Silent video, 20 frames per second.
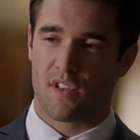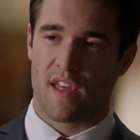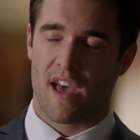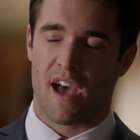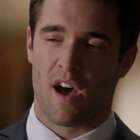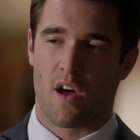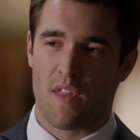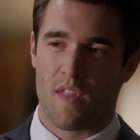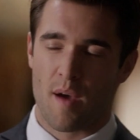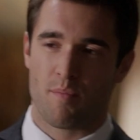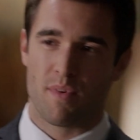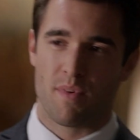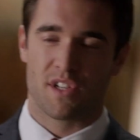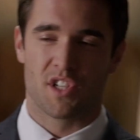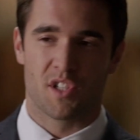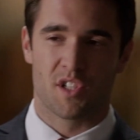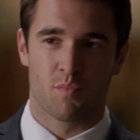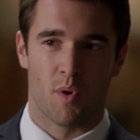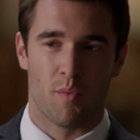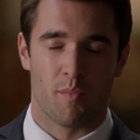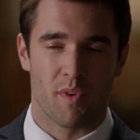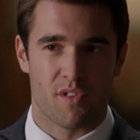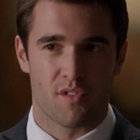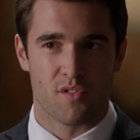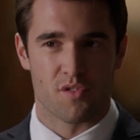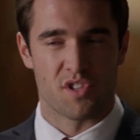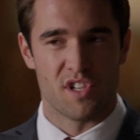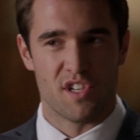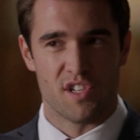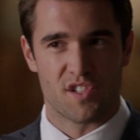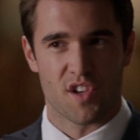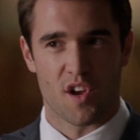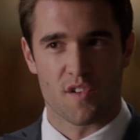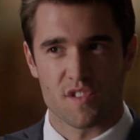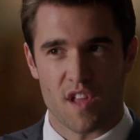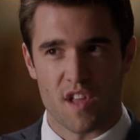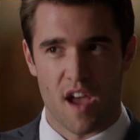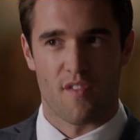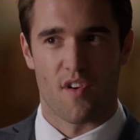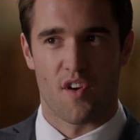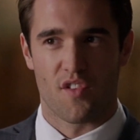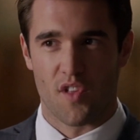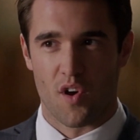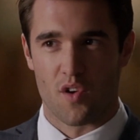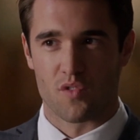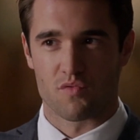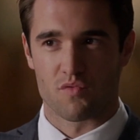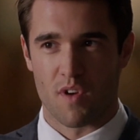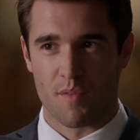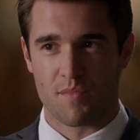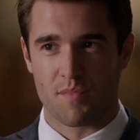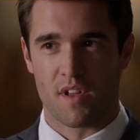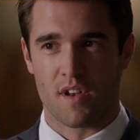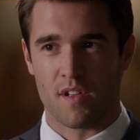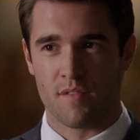Well, after the hell that bitch has put me through, she deserves to have her nose